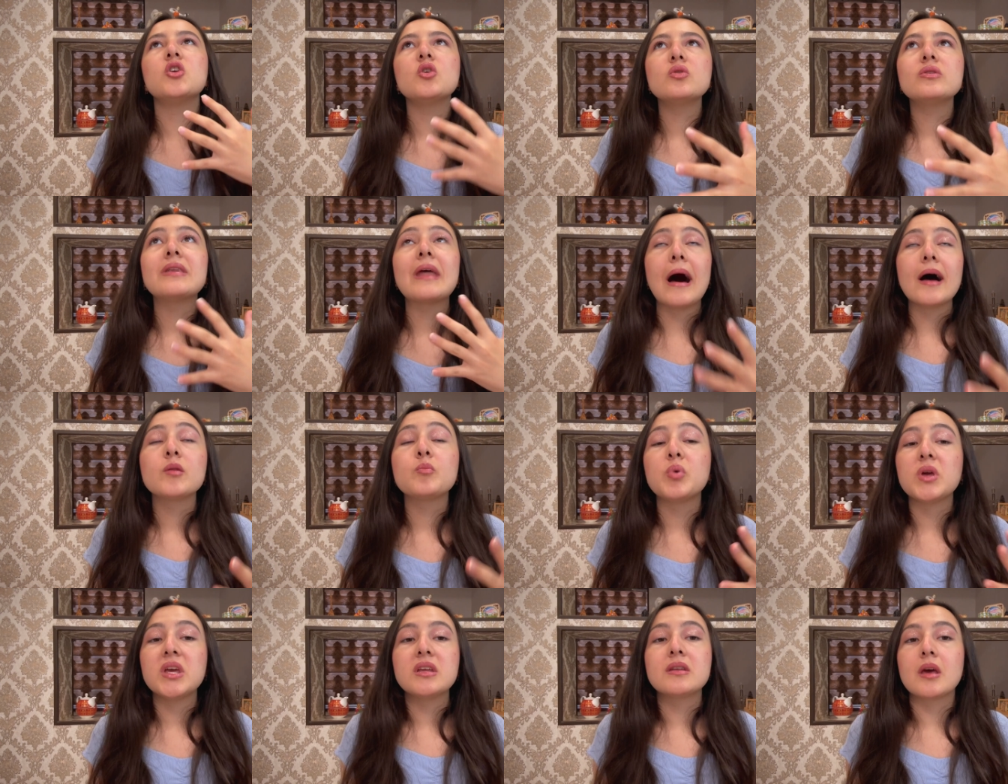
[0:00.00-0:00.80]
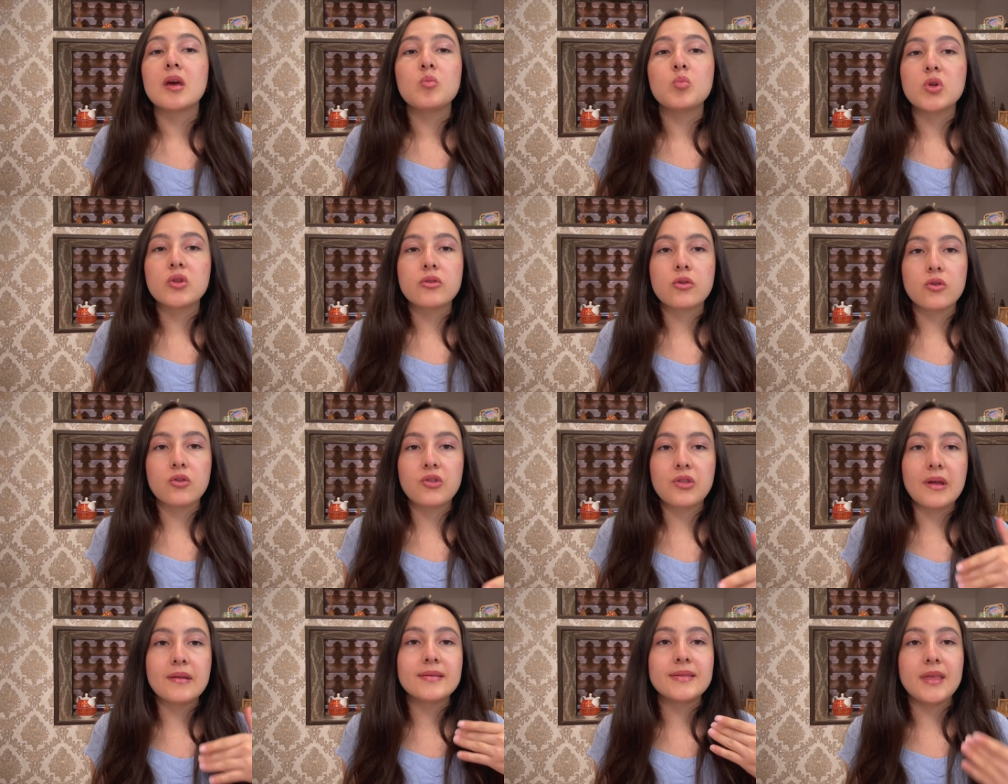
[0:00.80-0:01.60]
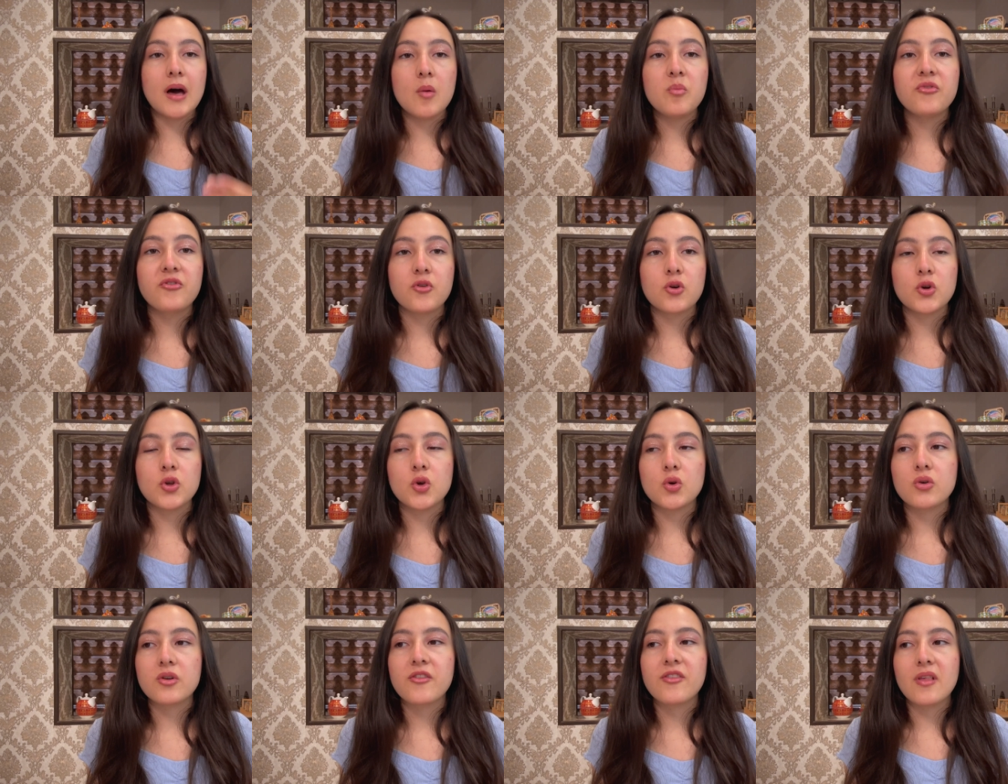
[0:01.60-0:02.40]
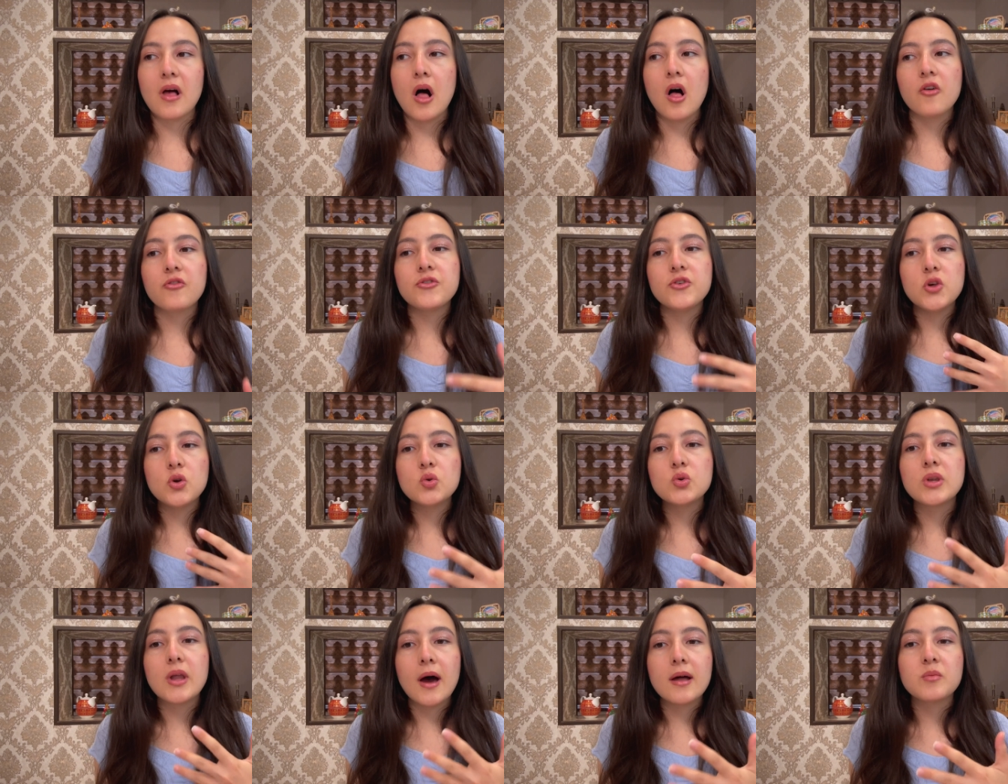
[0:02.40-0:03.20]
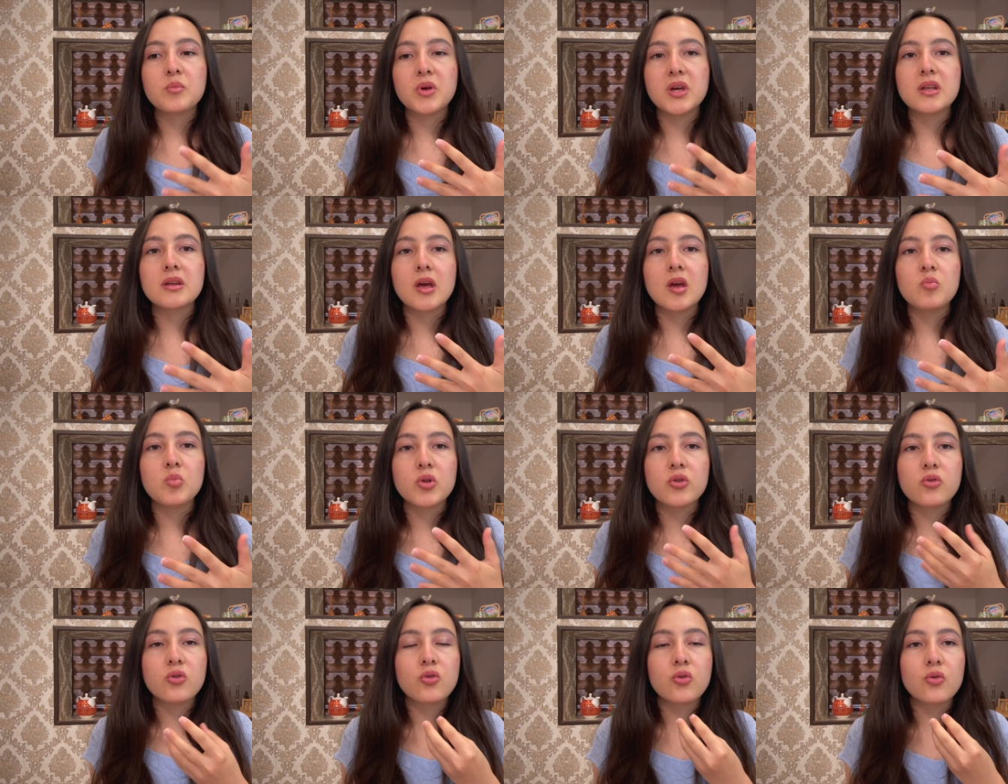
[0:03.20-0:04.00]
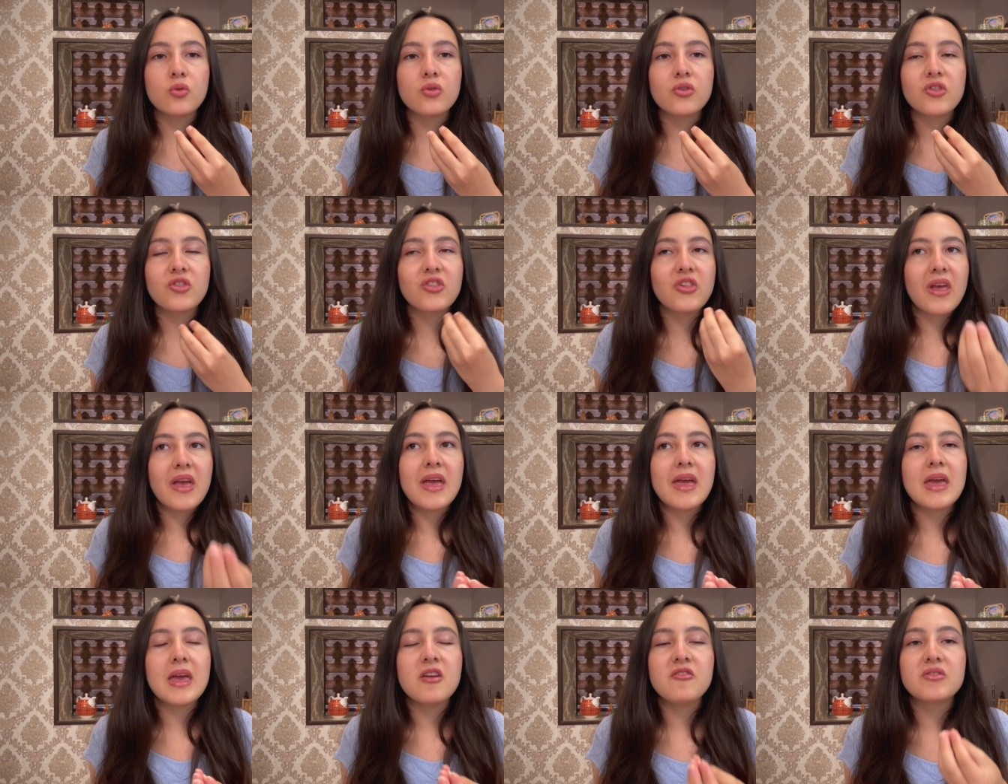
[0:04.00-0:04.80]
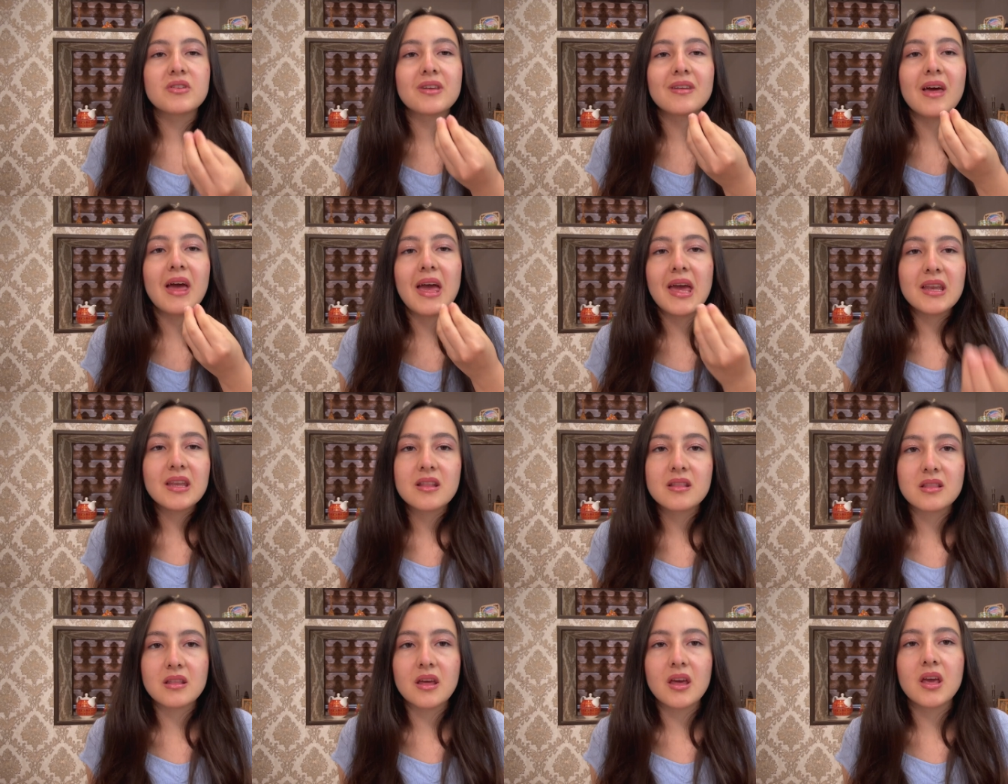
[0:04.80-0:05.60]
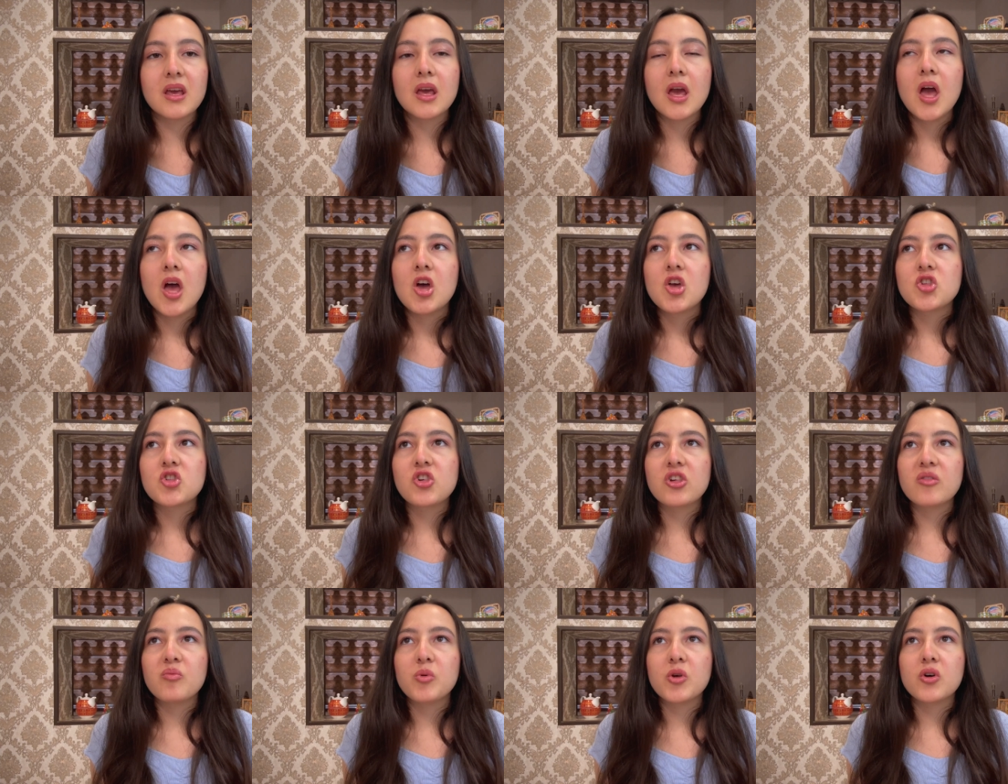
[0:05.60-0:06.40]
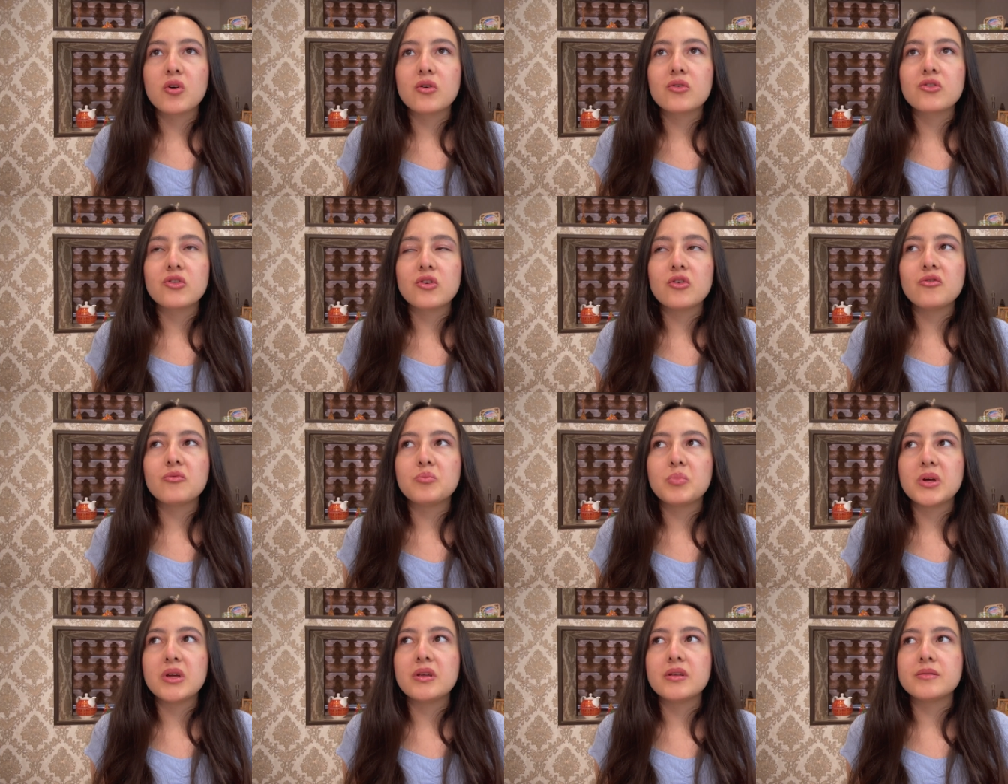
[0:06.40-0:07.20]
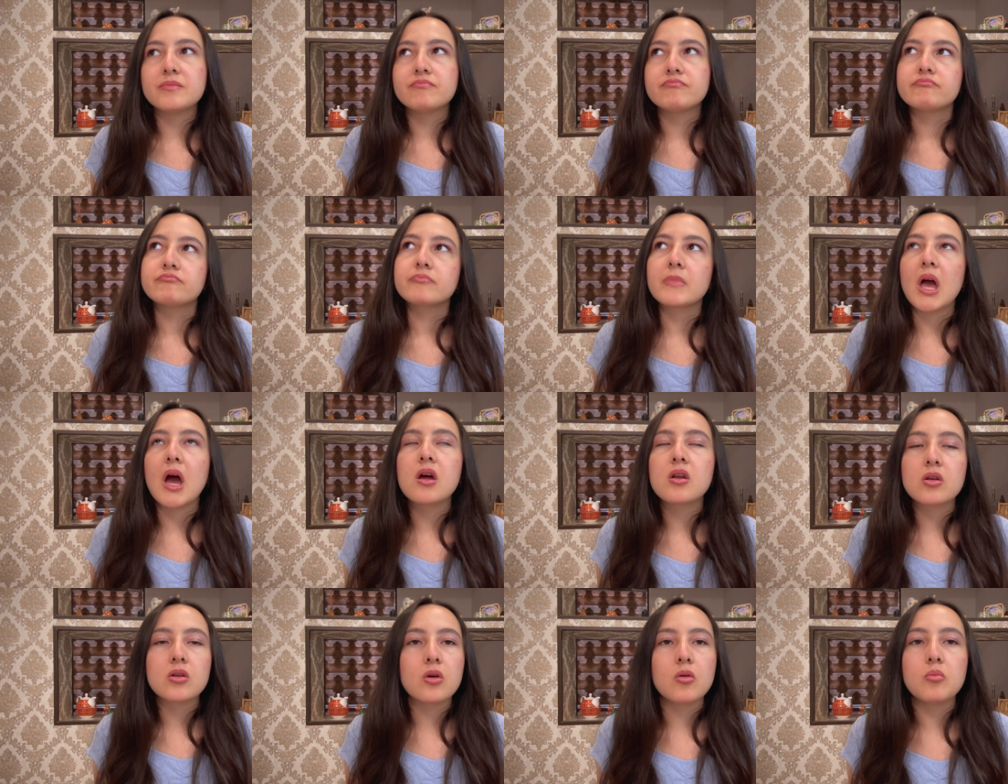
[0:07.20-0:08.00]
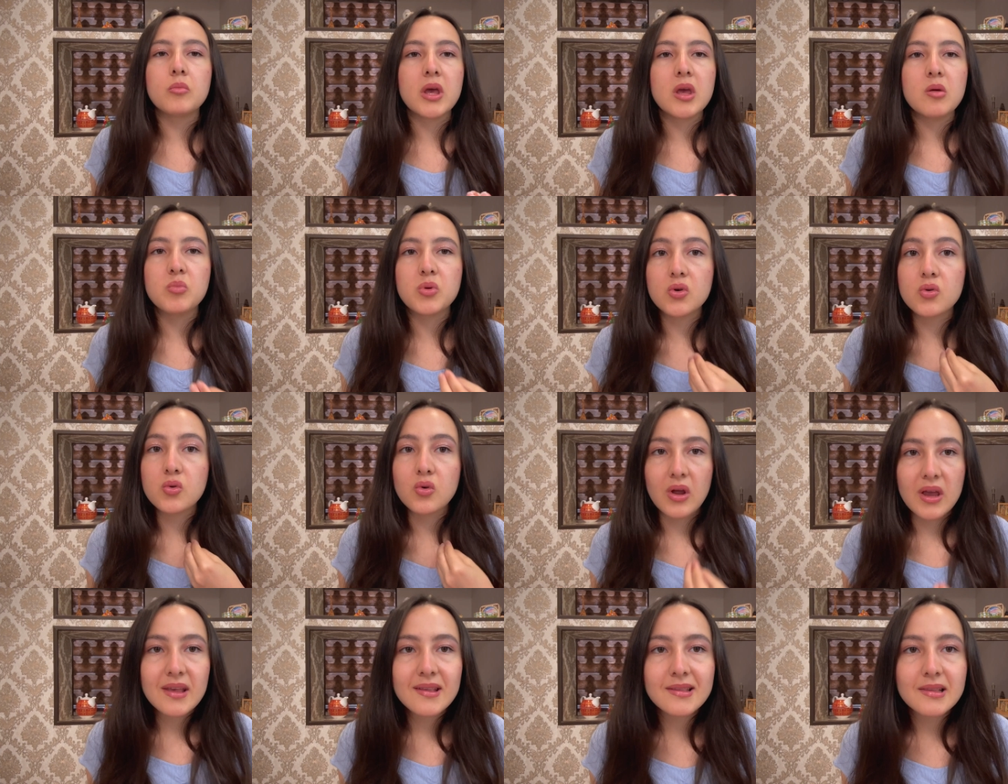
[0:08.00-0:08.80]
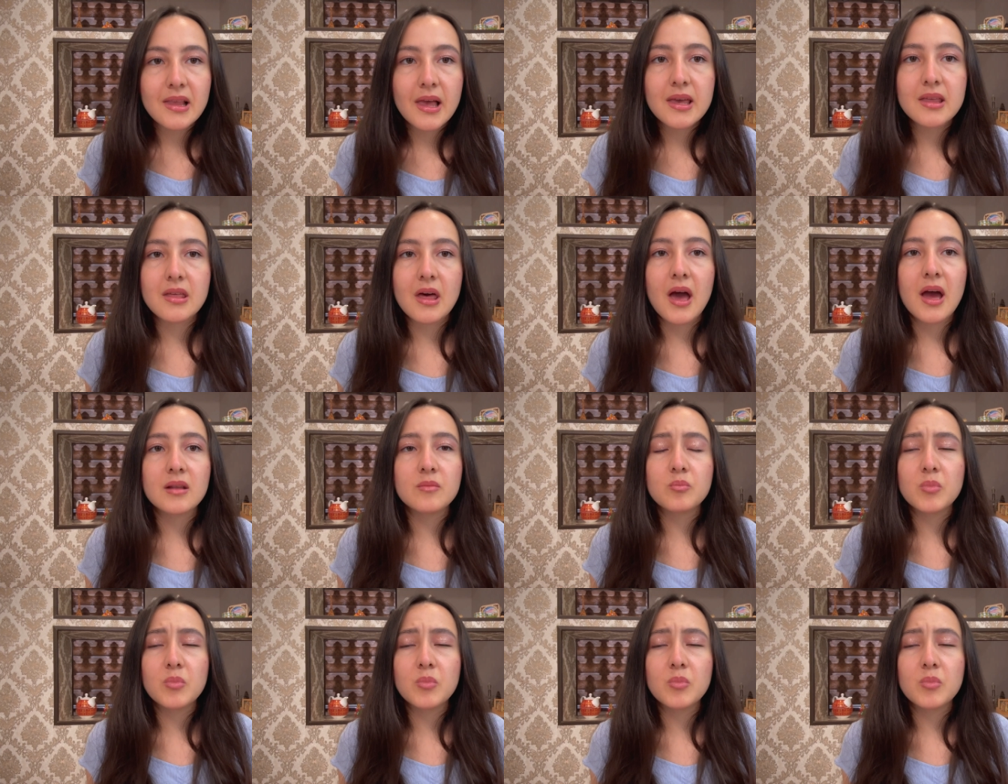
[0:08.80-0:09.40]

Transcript: not being able to stand up for yourself, you not being able to say even anything just because you've been, I don't know, maybe raised like that.